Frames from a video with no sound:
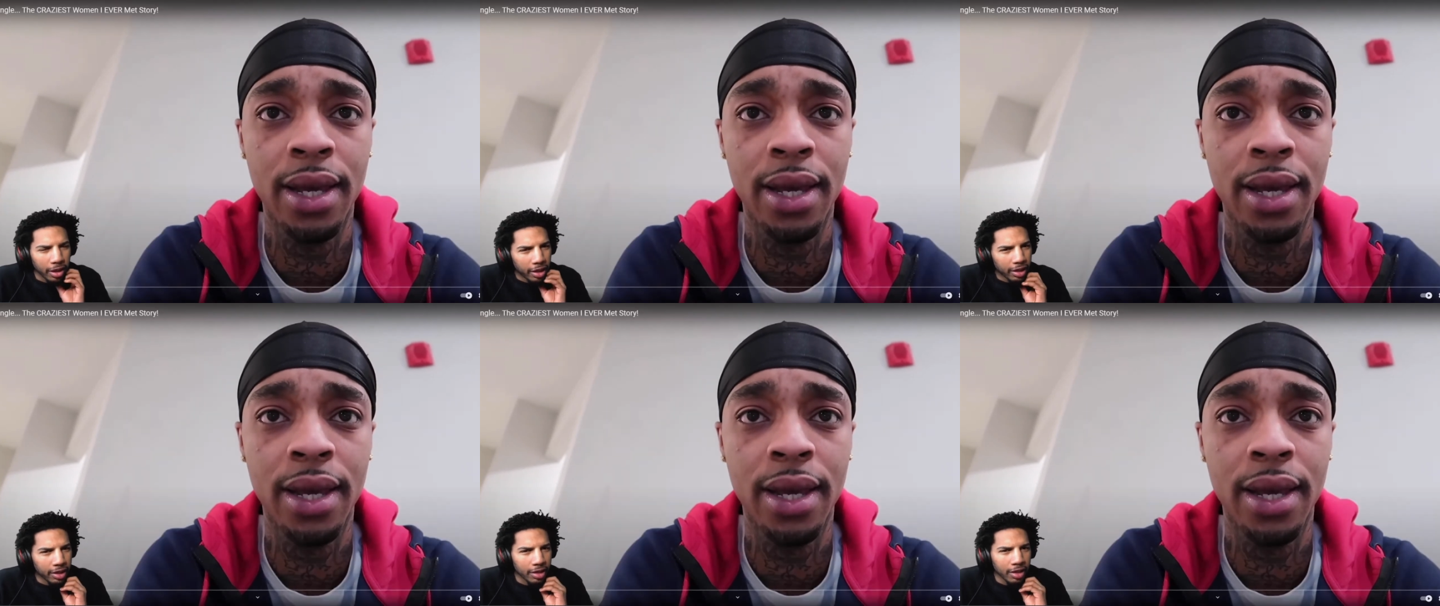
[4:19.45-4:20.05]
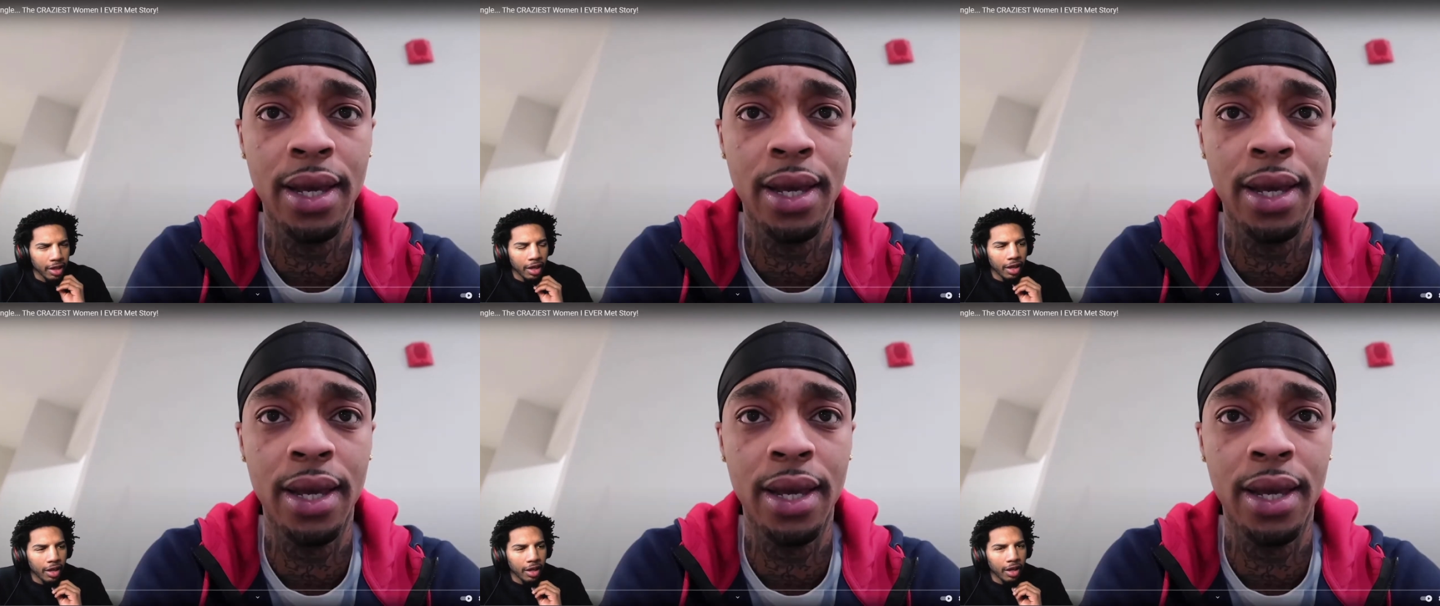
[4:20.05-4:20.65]
Speaker 1: cuz
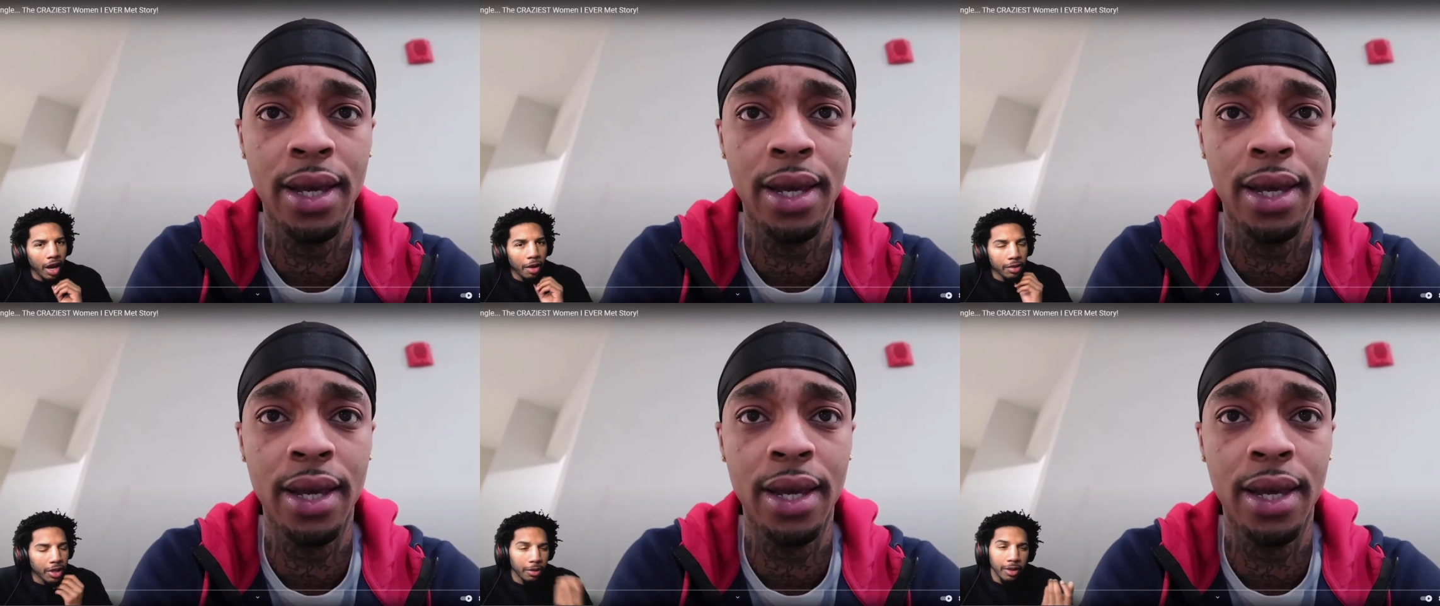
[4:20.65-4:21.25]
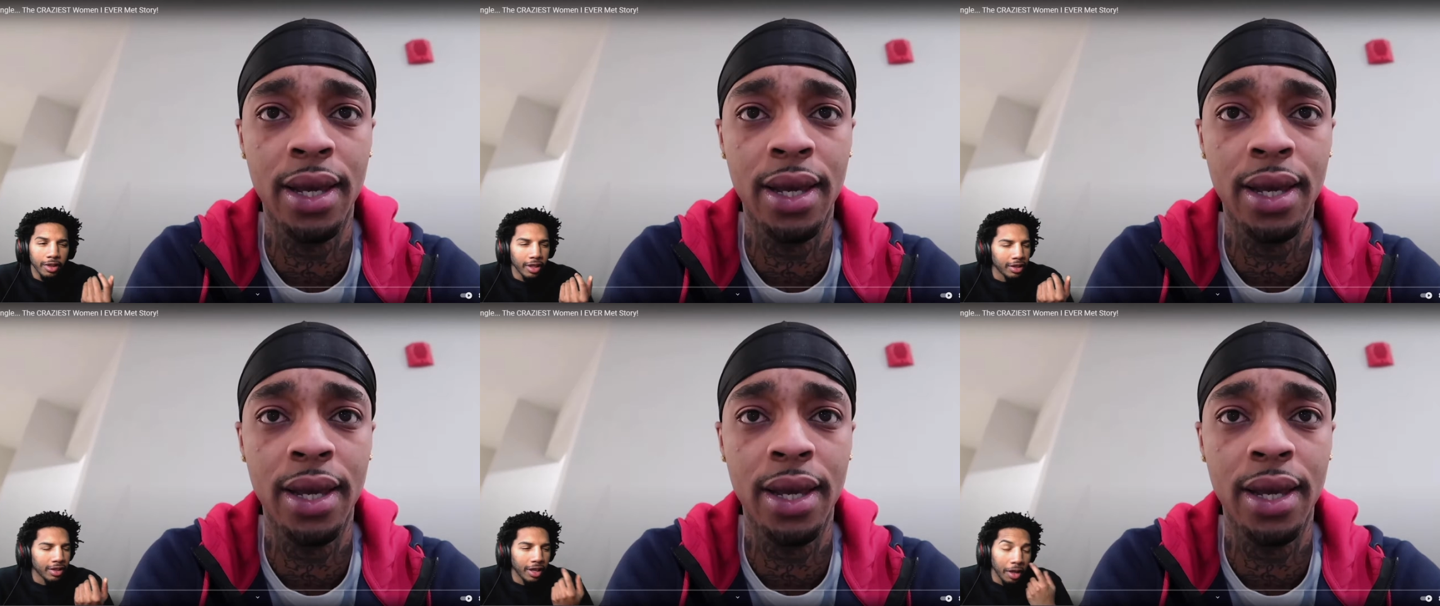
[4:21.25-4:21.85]
I was at work, like I
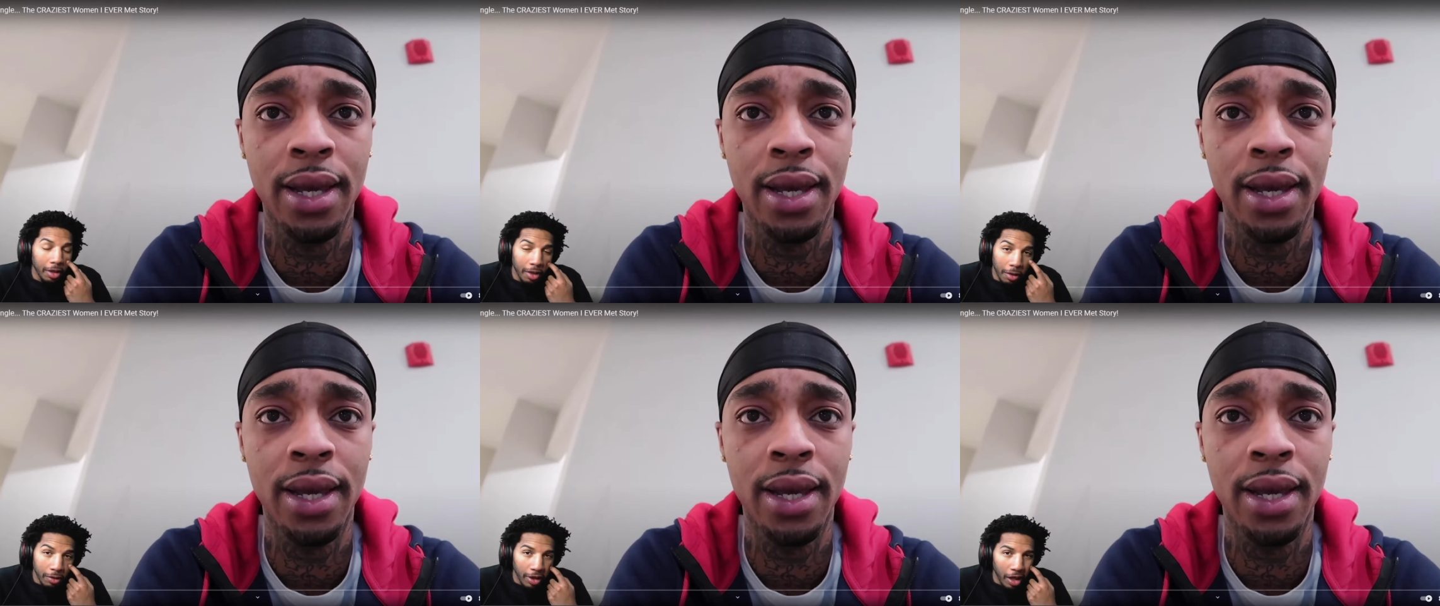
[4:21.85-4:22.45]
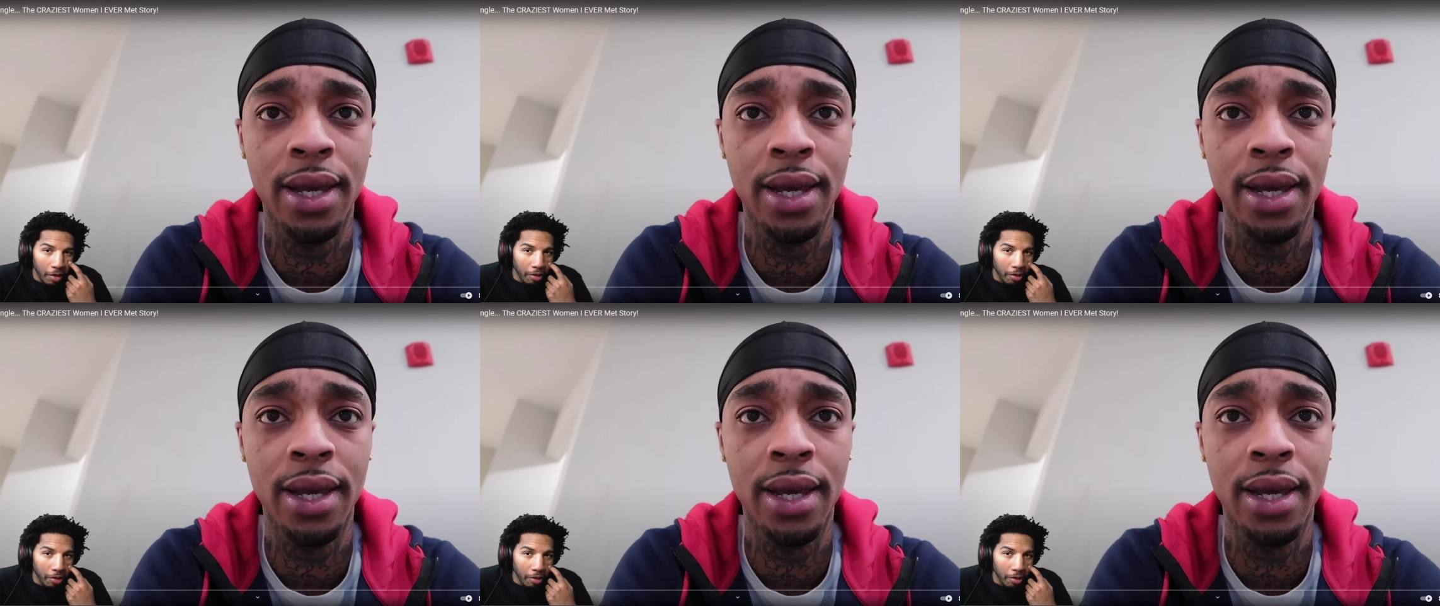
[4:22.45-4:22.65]
said, I don't really have